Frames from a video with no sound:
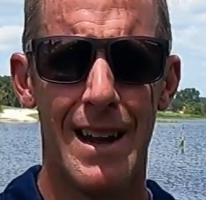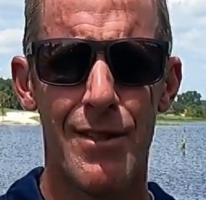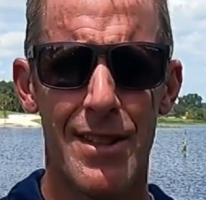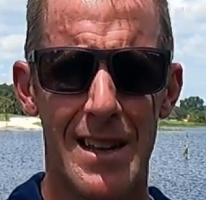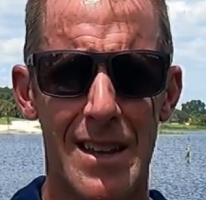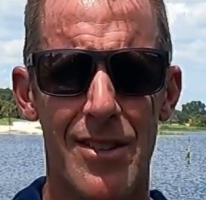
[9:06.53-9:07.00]

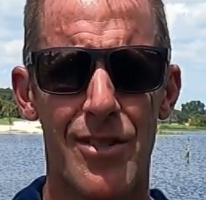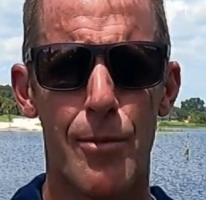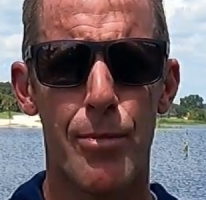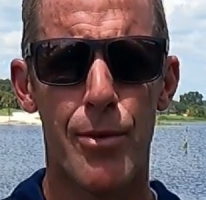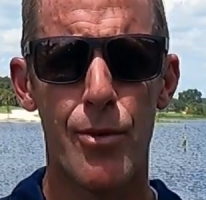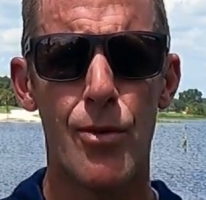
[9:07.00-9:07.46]
everything is
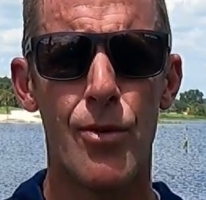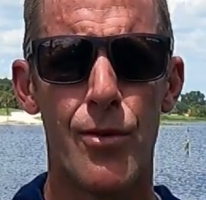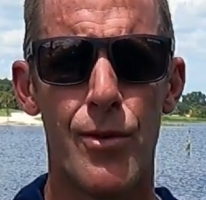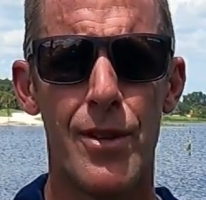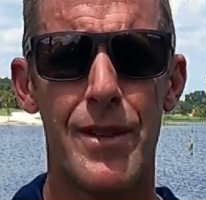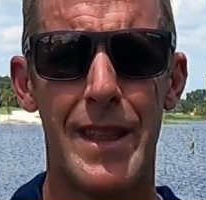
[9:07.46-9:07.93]

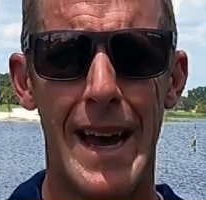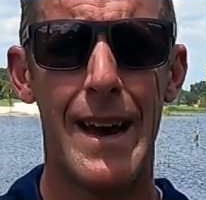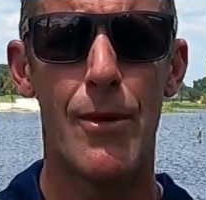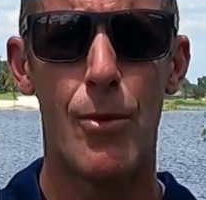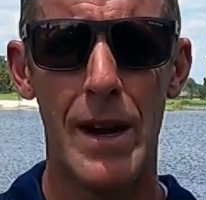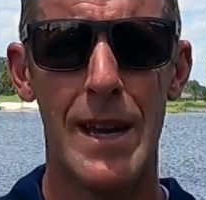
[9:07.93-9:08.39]
approved
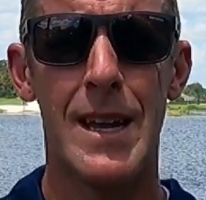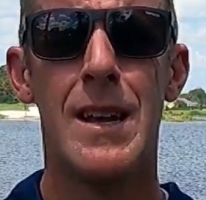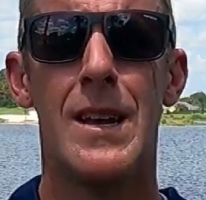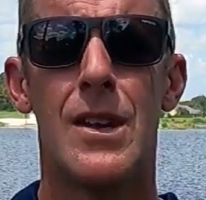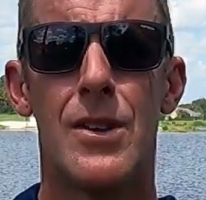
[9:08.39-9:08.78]
that way.